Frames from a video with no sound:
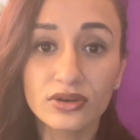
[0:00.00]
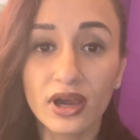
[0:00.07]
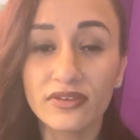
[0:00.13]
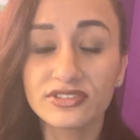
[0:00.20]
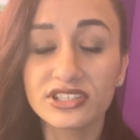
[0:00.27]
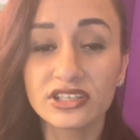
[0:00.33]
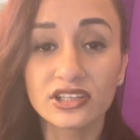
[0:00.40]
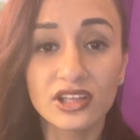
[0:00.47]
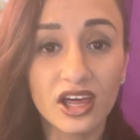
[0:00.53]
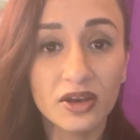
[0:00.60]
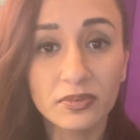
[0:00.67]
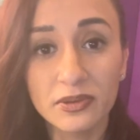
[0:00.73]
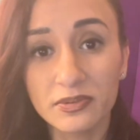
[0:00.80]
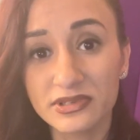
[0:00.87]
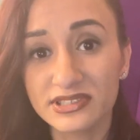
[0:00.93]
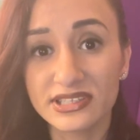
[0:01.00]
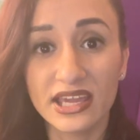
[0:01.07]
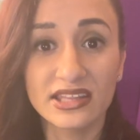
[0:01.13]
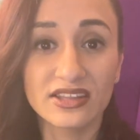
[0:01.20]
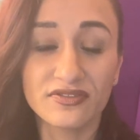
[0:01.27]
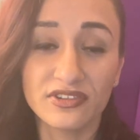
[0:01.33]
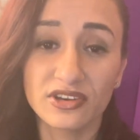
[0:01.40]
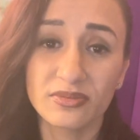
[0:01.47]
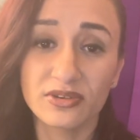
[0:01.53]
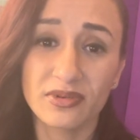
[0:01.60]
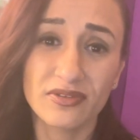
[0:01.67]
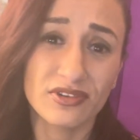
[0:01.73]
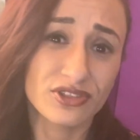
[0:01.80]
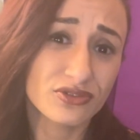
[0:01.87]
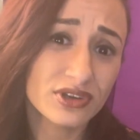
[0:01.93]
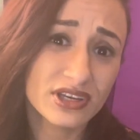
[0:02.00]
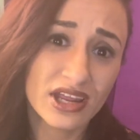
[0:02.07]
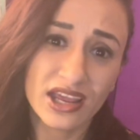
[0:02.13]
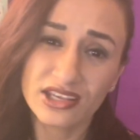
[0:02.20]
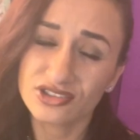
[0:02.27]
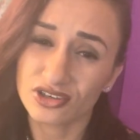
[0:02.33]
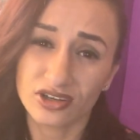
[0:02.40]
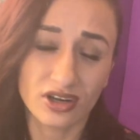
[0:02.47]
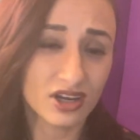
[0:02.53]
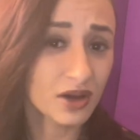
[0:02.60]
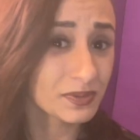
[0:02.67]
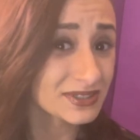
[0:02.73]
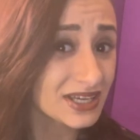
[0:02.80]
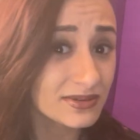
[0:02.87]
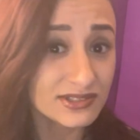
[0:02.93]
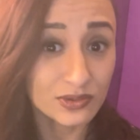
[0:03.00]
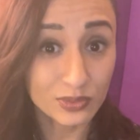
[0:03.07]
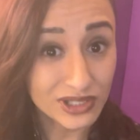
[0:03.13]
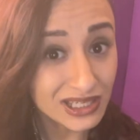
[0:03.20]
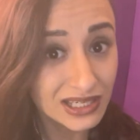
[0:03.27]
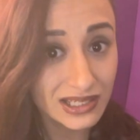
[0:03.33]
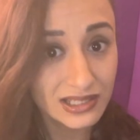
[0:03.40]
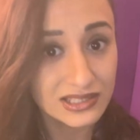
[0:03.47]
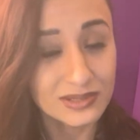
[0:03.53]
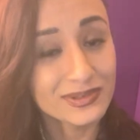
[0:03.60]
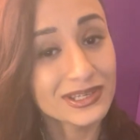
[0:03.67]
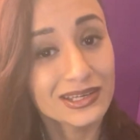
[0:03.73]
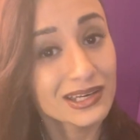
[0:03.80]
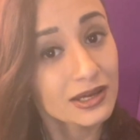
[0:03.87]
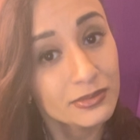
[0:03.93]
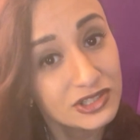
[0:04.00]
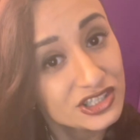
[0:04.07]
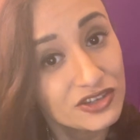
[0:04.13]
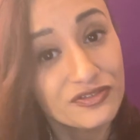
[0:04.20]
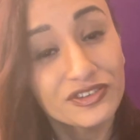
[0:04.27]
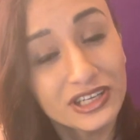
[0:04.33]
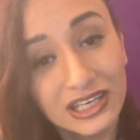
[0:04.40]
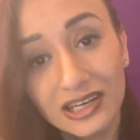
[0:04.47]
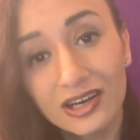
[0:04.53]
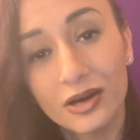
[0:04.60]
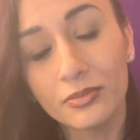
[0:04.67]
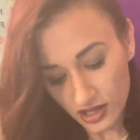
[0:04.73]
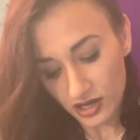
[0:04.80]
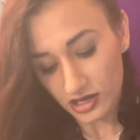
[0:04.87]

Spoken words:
I've seen a lot of people saying they feed them every 3 days or a couple times a week, depending on how much they're feeding them.